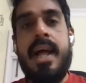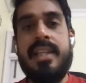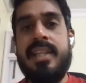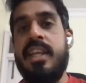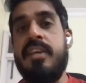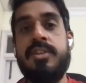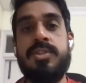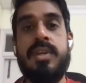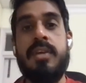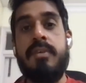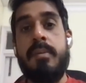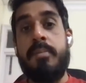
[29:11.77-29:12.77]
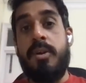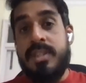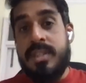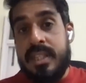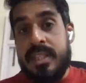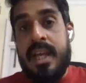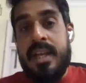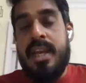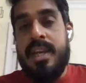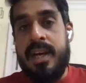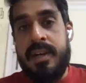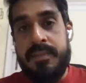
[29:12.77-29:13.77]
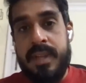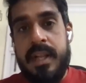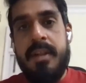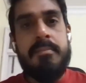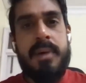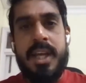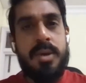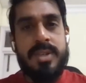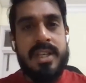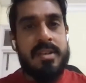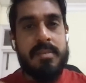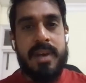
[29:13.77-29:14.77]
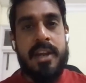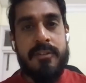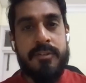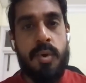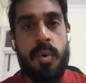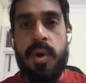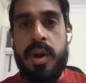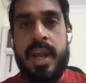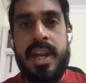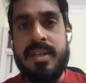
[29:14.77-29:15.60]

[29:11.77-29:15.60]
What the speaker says: And then eventually we are processing that data by using some kind of code, right?